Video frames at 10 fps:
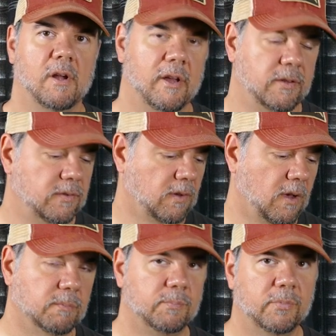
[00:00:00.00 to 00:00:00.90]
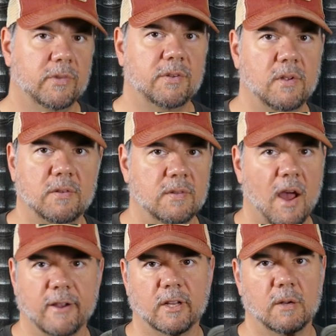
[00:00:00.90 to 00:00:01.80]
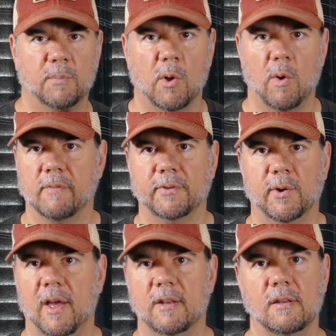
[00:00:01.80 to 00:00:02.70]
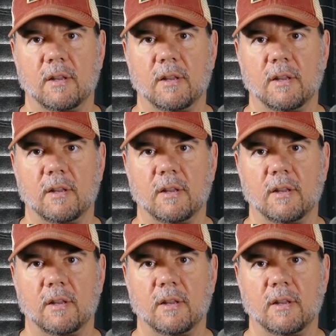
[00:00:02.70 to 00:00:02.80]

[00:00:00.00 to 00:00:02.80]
It's um, this is not gonna blow off your head.